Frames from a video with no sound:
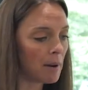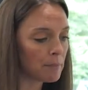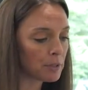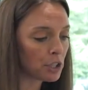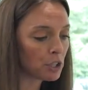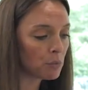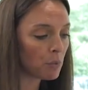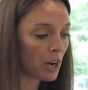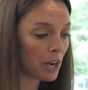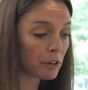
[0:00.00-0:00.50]

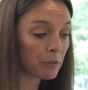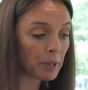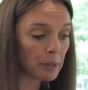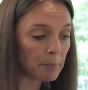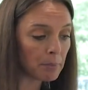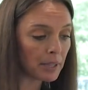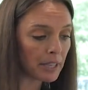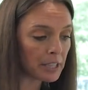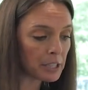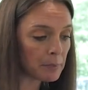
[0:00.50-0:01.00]
you want a
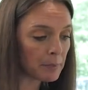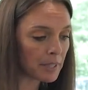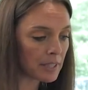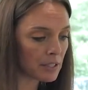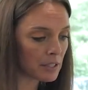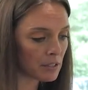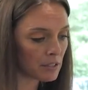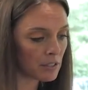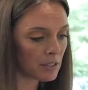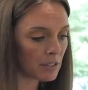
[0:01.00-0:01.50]
replacement,
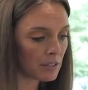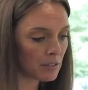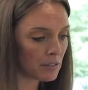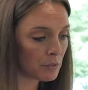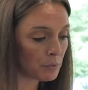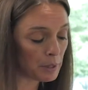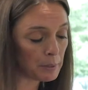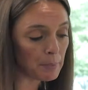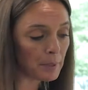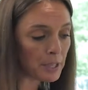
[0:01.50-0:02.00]
it's the
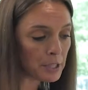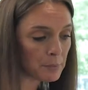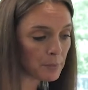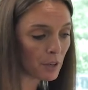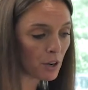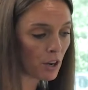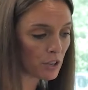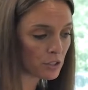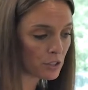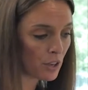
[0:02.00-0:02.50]
replacement
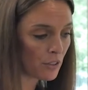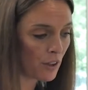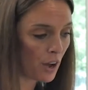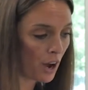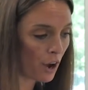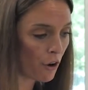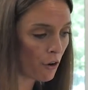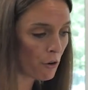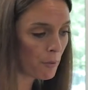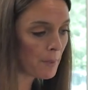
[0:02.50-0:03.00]
cost on the
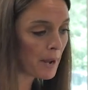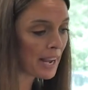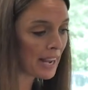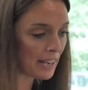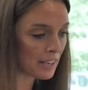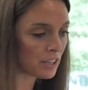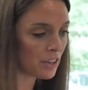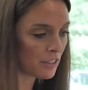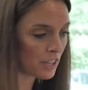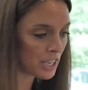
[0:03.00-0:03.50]
home
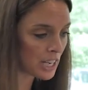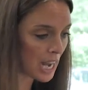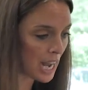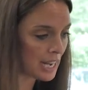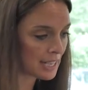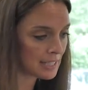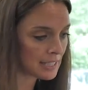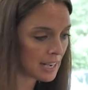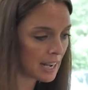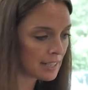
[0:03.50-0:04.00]
and on the
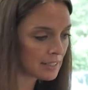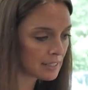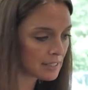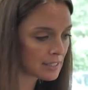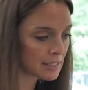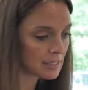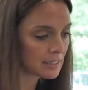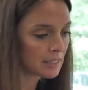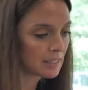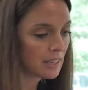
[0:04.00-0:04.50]

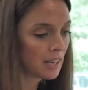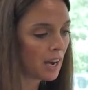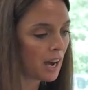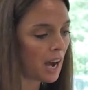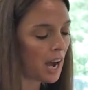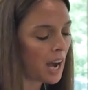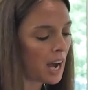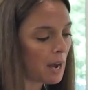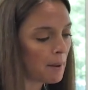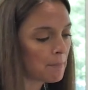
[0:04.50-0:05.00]
contents.
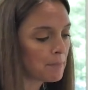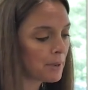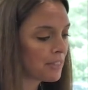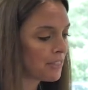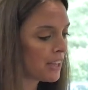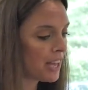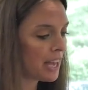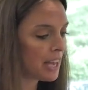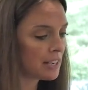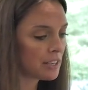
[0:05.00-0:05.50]
But
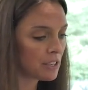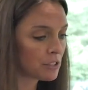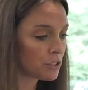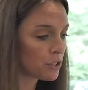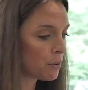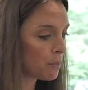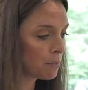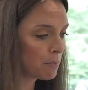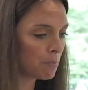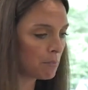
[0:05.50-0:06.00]

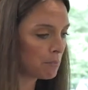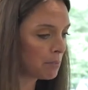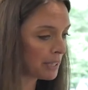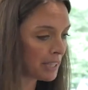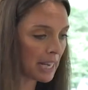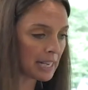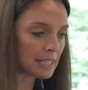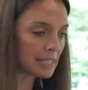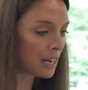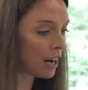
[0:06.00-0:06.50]

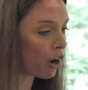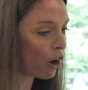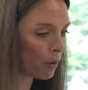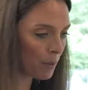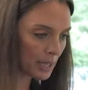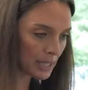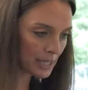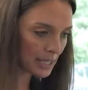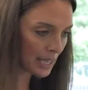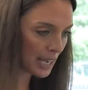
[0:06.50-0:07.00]
that's not
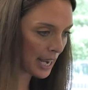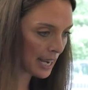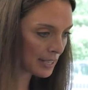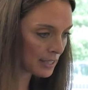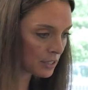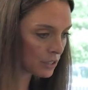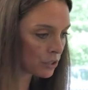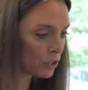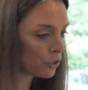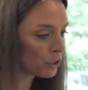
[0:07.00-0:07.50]
always the
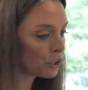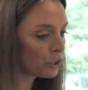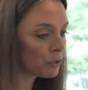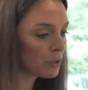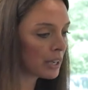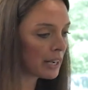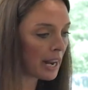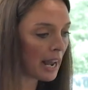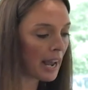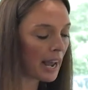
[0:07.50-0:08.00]
case. So you
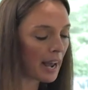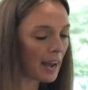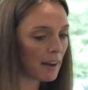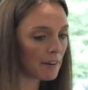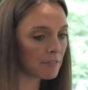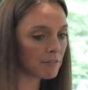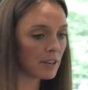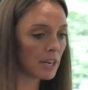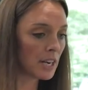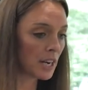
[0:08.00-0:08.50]
can
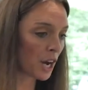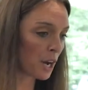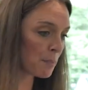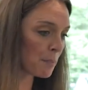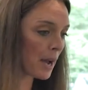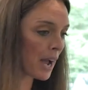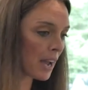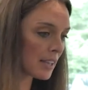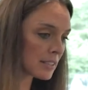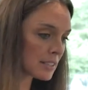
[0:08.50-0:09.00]
have a
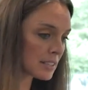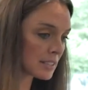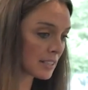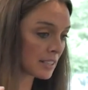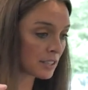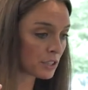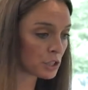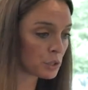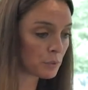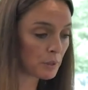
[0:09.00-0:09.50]
policy
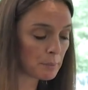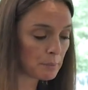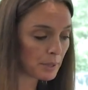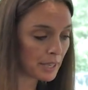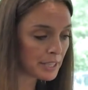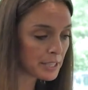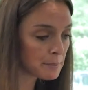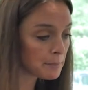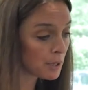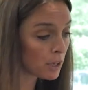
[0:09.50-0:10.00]
that's
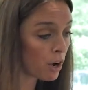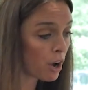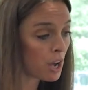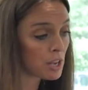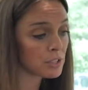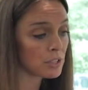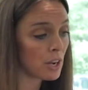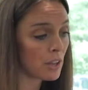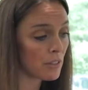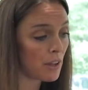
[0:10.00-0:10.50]
replacement
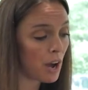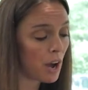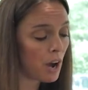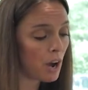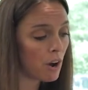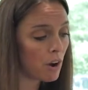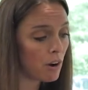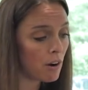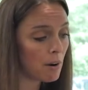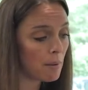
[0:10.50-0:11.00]
cost on the
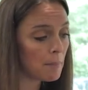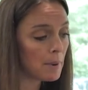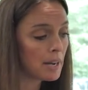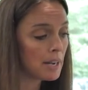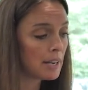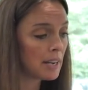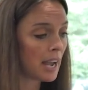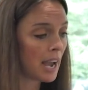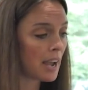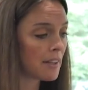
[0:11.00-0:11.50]
home
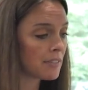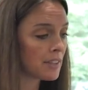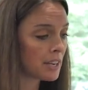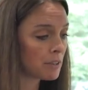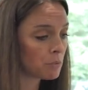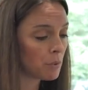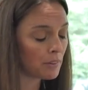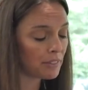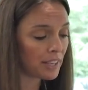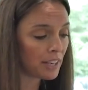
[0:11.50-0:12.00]
and
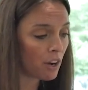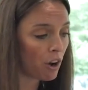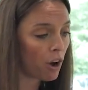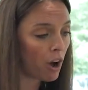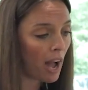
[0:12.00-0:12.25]
then what they call